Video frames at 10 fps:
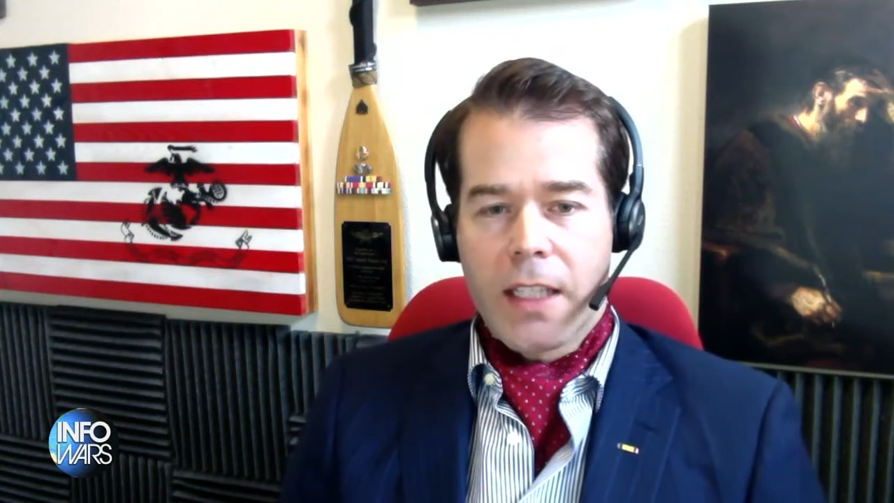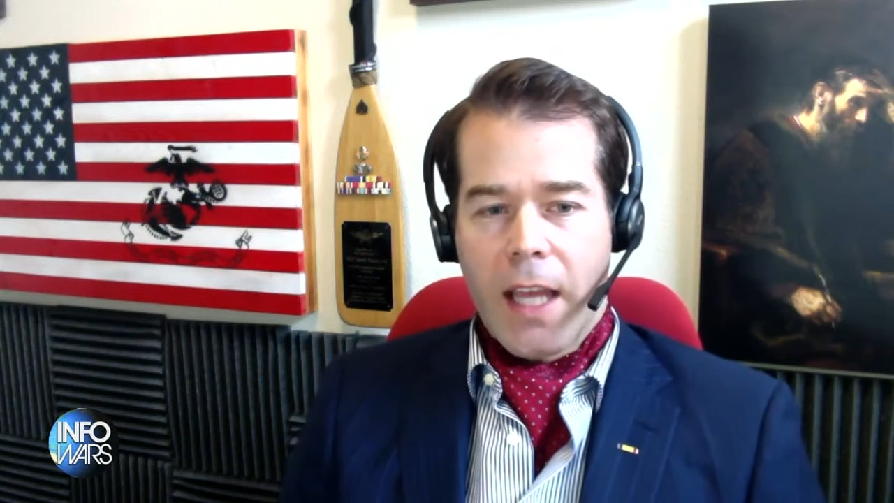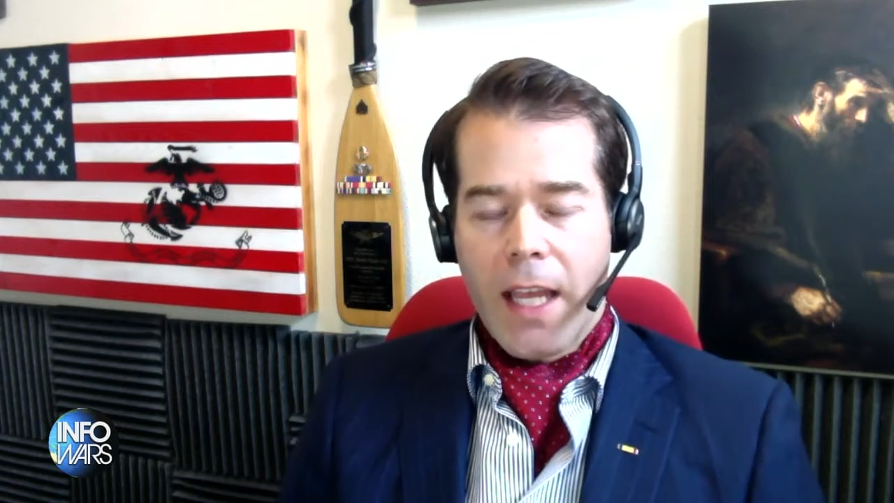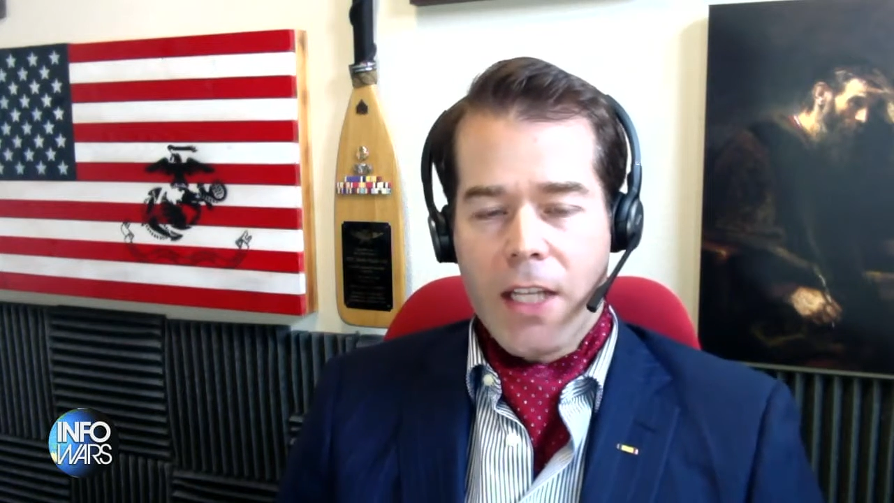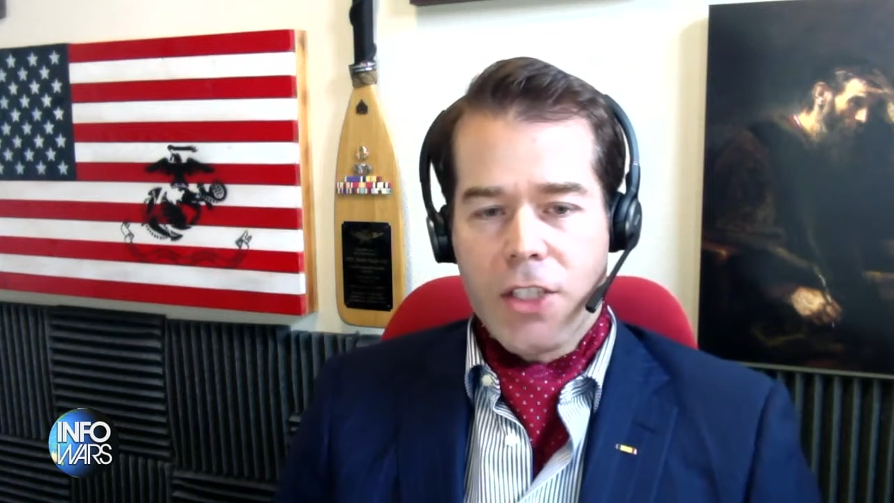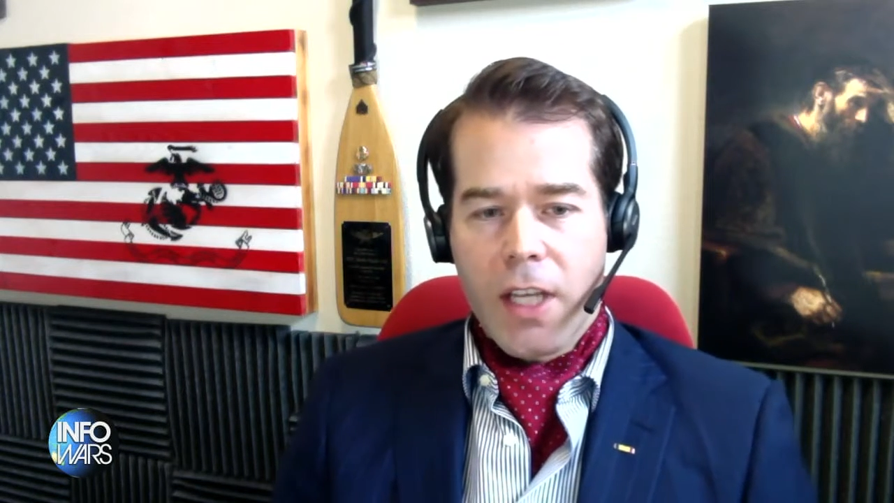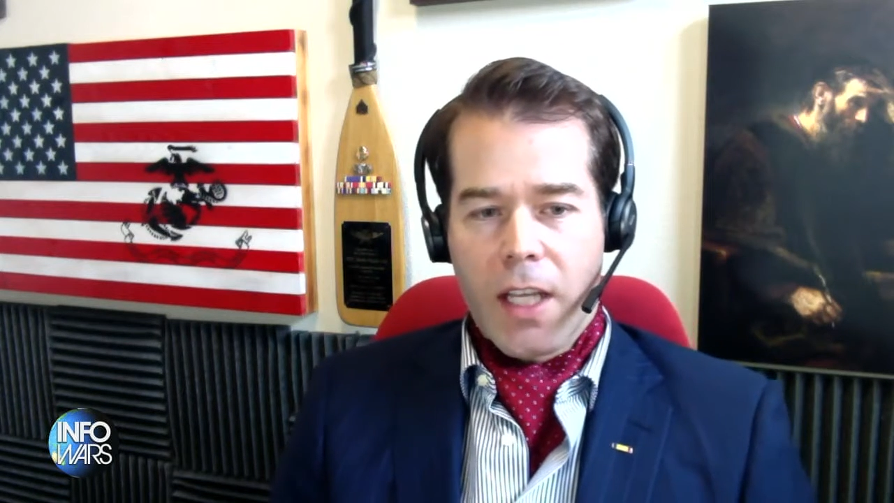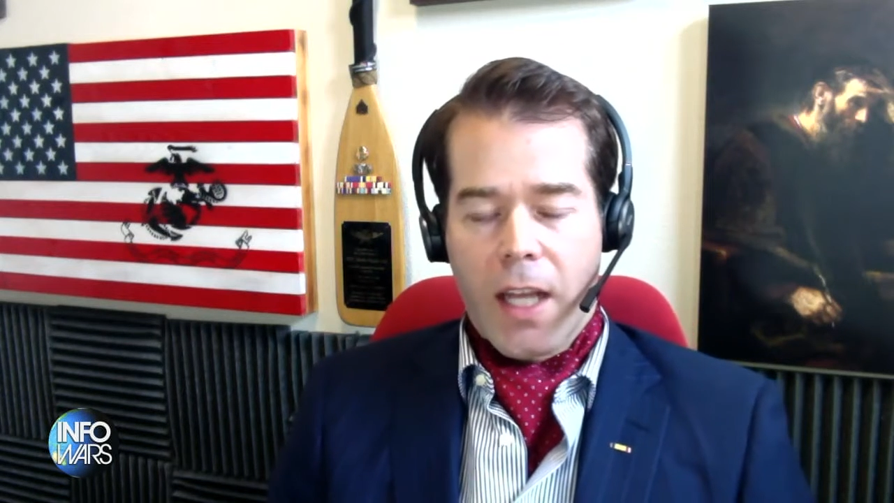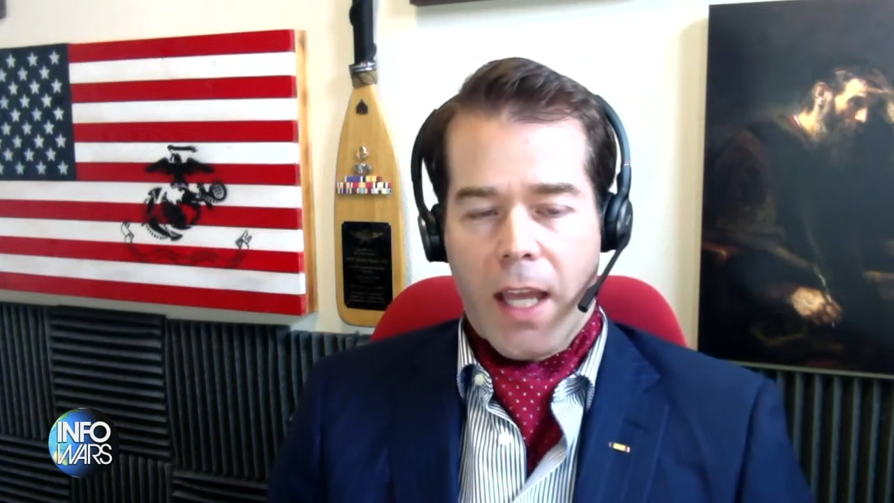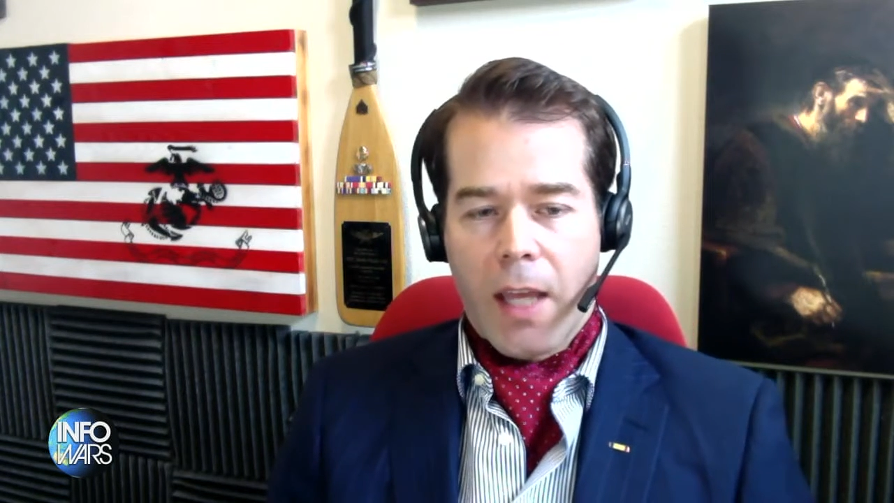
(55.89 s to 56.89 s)

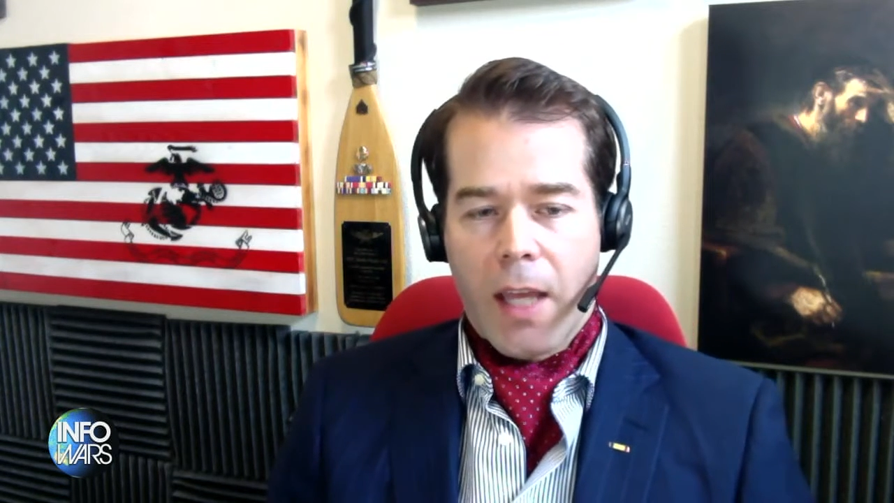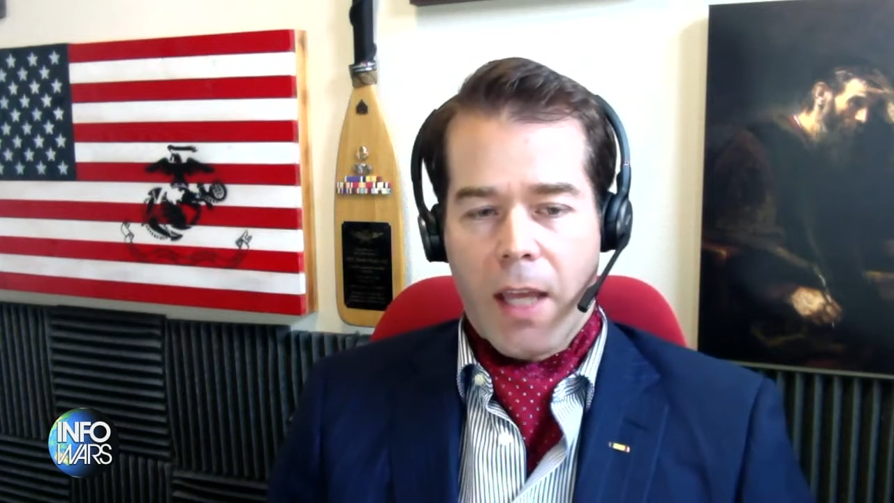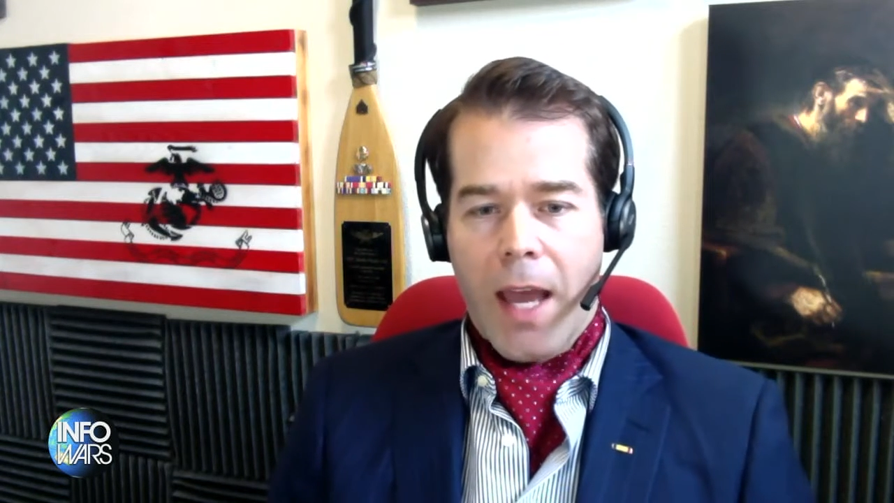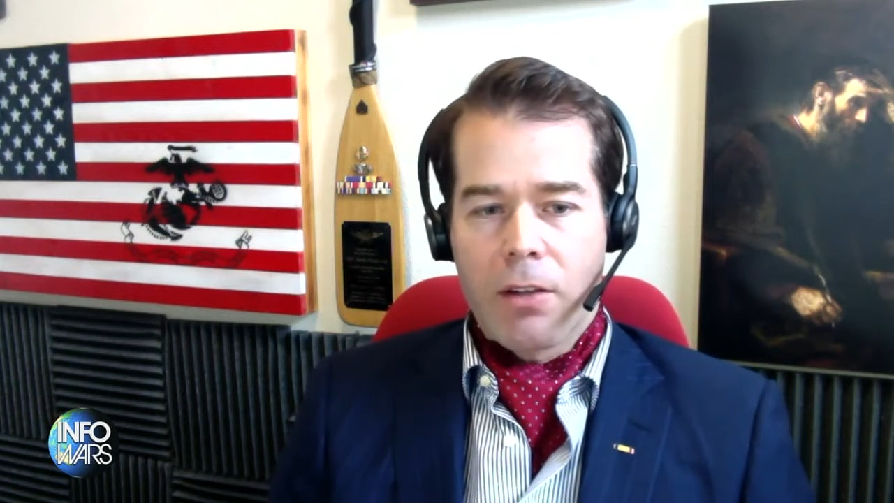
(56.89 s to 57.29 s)
engage in a